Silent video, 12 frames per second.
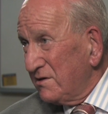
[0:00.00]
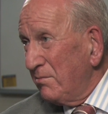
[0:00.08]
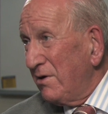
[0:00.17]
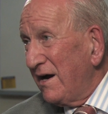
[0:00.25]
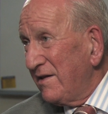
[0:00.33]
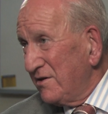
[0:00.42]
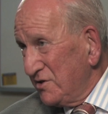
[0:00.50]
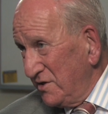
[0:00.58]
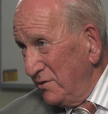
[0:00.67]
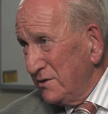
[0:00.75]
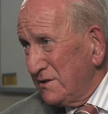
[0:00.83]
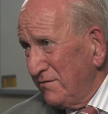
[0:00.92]
to buy their
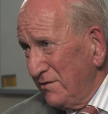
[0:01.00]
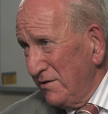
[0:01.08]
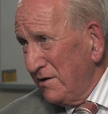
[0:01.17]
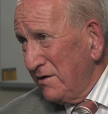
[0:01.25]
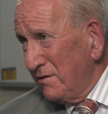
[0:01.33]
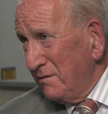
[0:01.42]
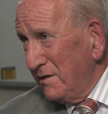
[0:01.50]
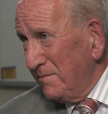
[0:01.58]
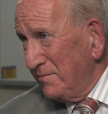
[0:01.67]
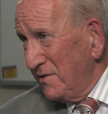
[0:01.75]
suits for their